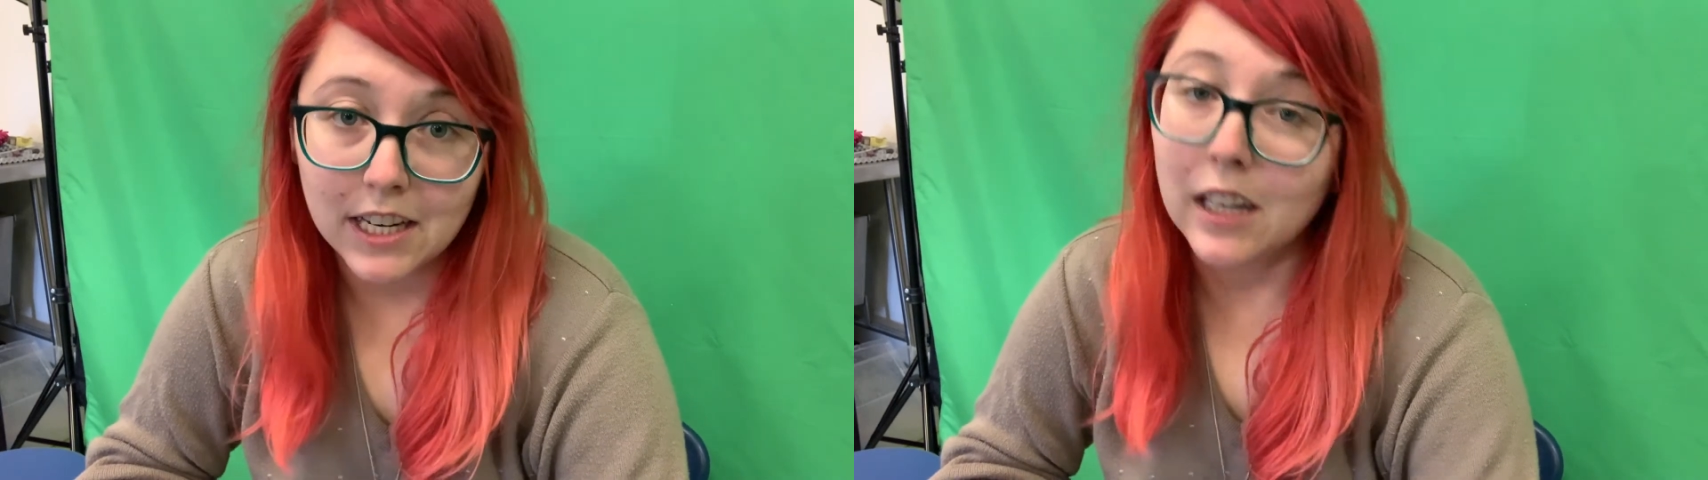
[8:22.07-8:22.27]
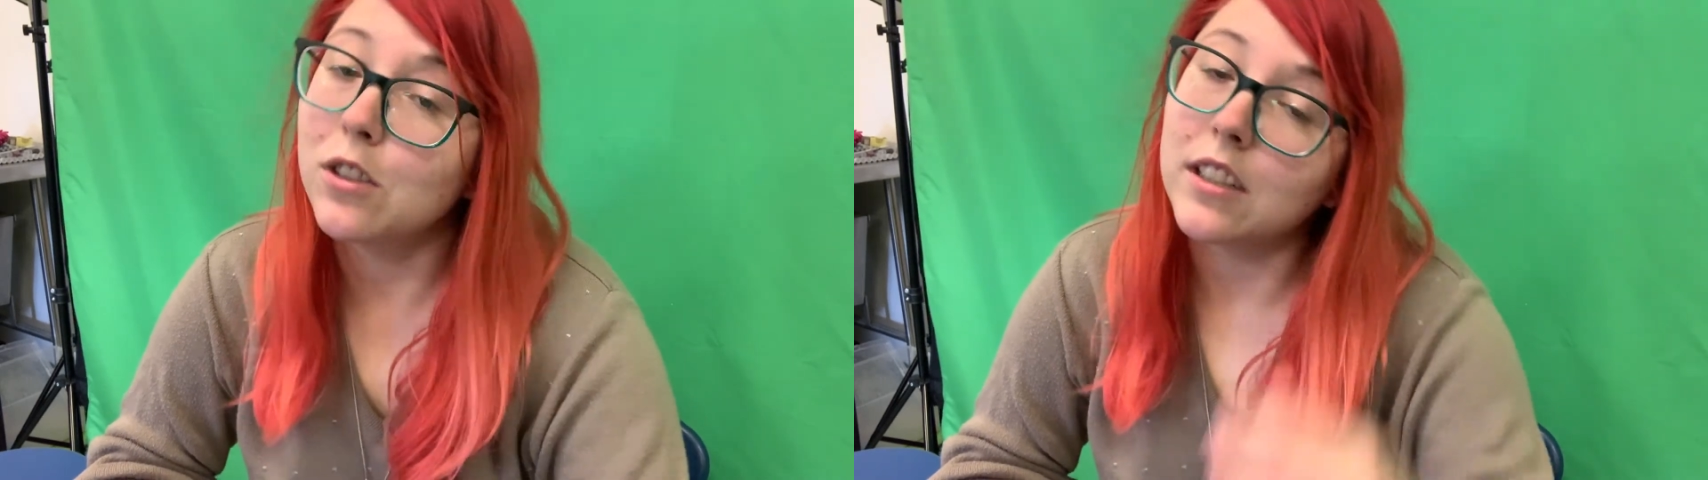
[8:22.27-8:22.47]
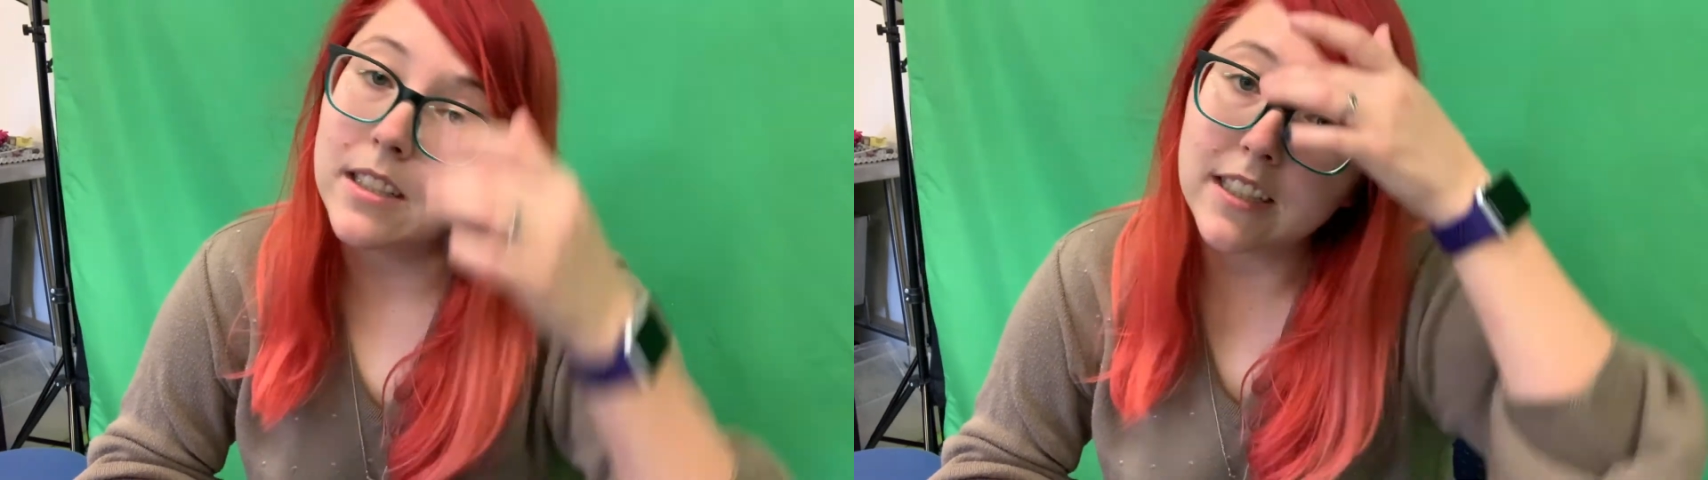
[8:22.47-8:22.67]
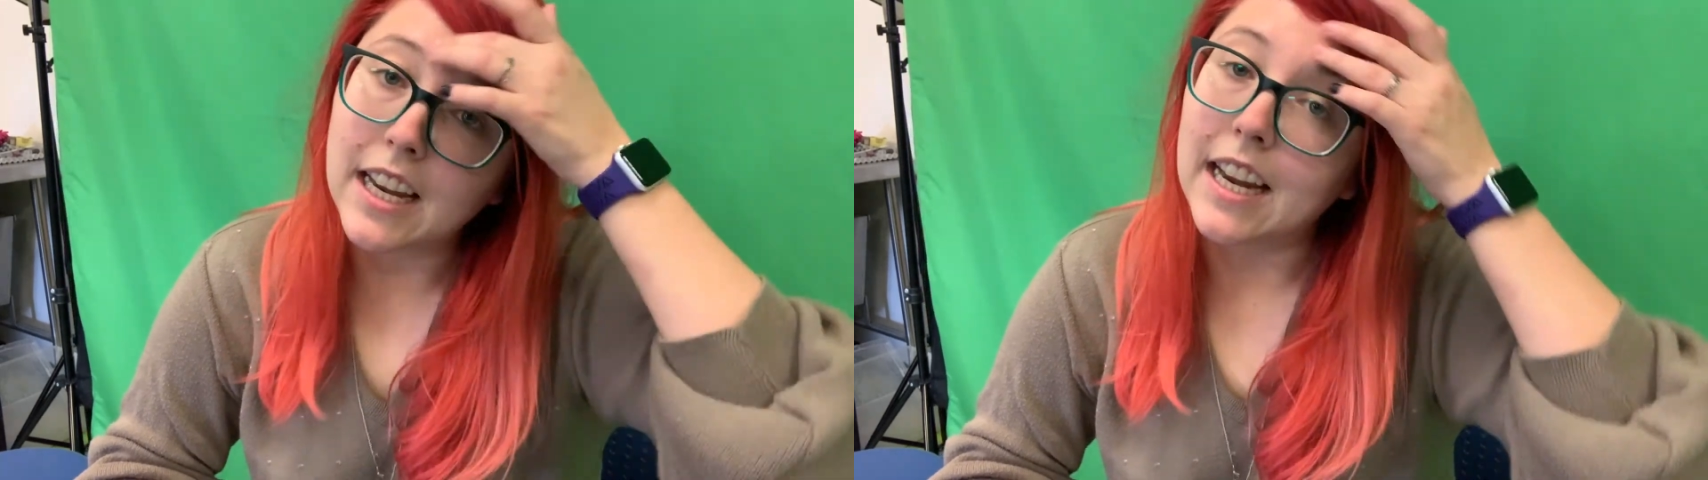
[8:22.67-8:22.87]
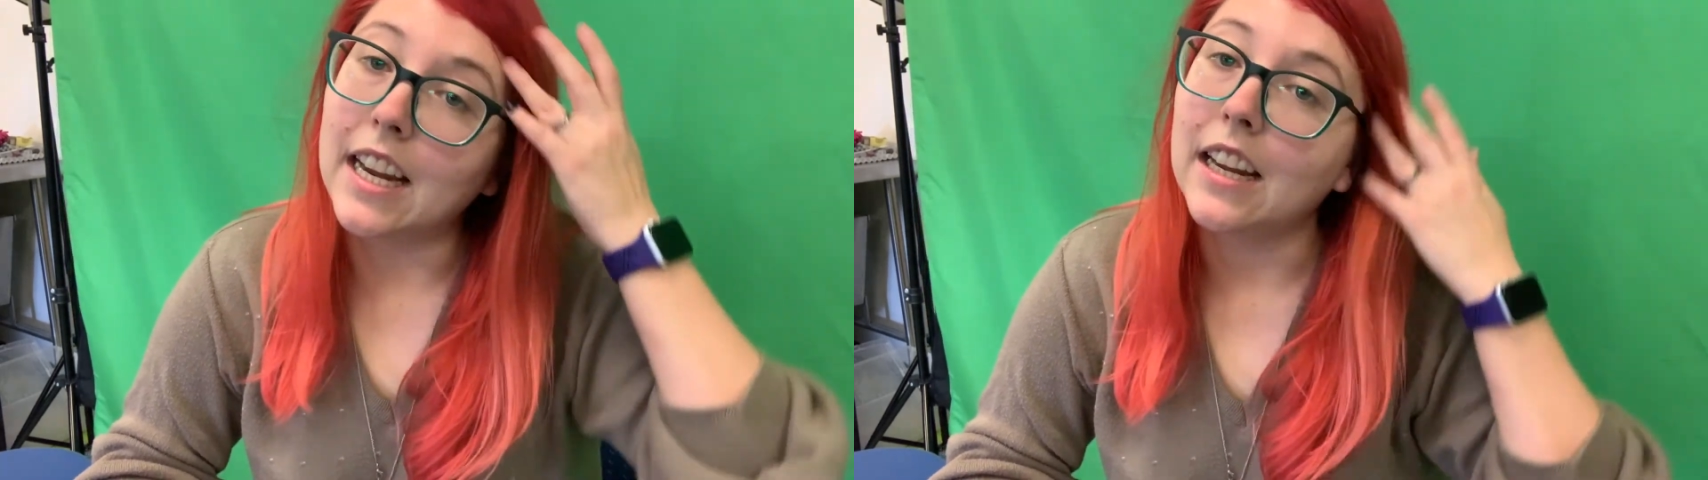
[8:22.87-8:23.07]
dangerous
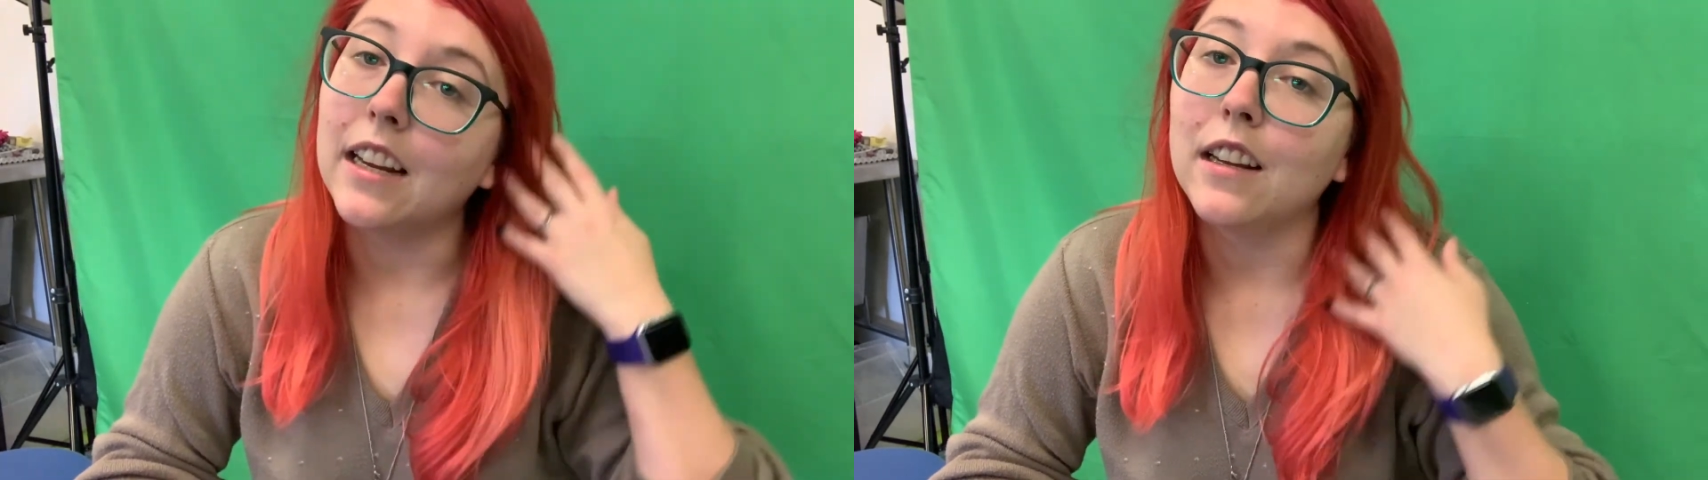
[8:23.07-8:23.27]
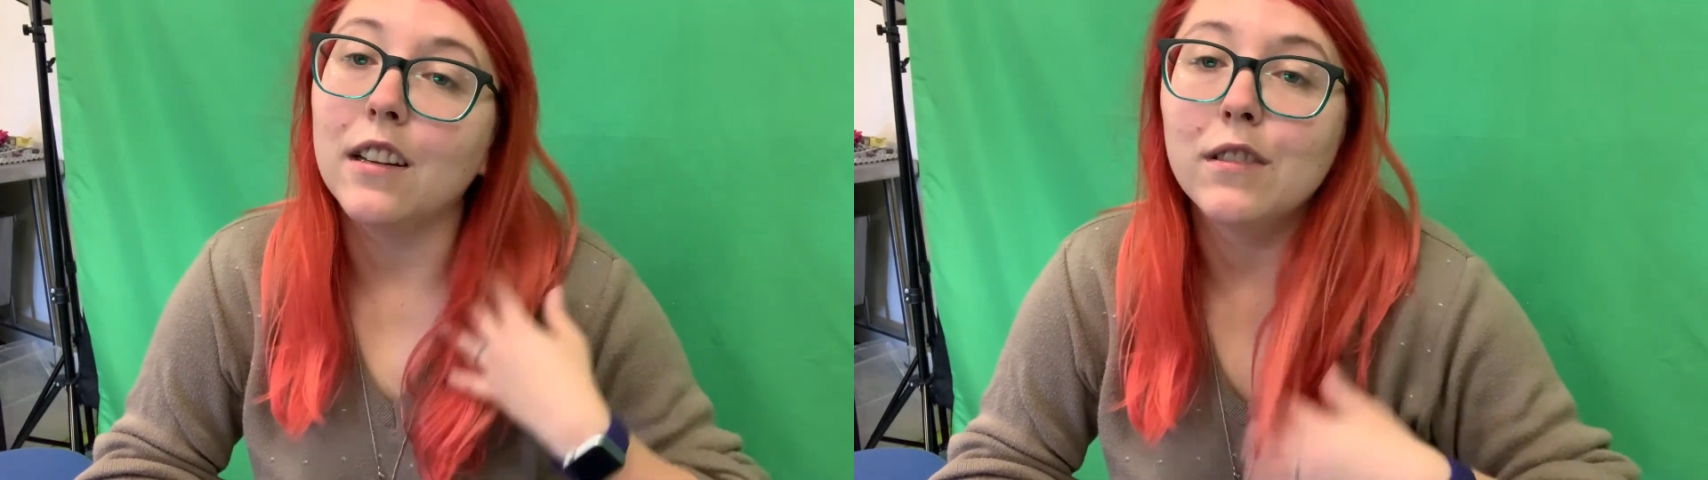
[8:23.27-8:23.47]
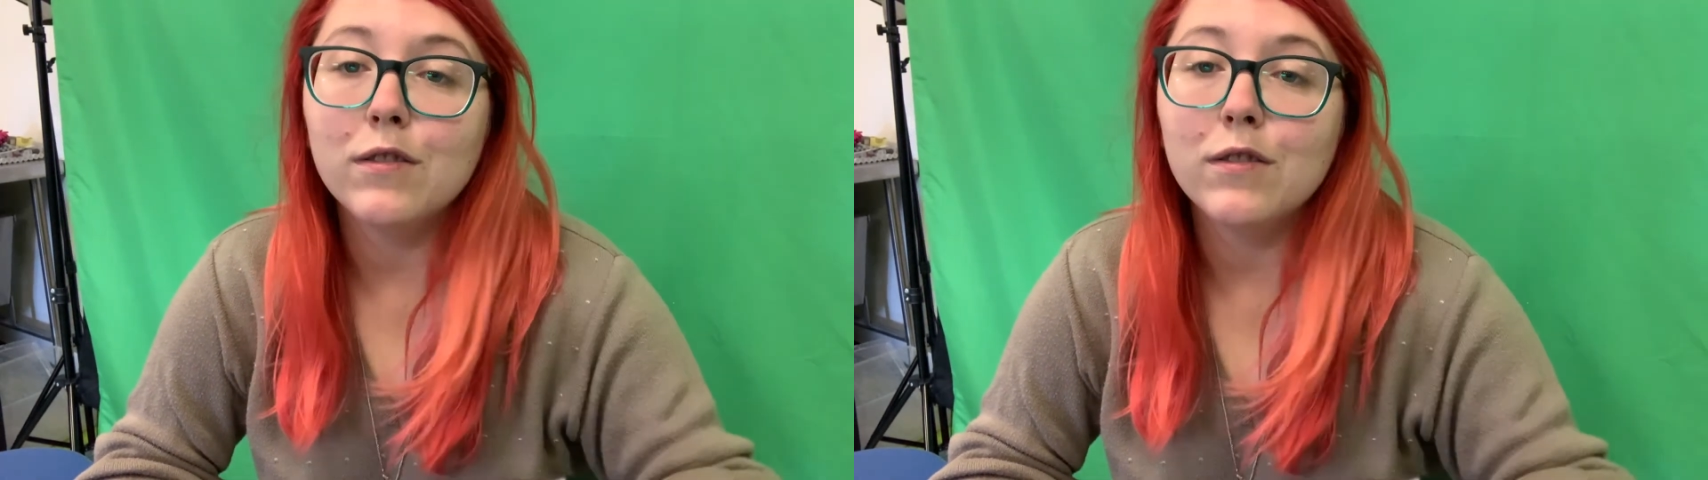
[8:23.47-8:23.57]
if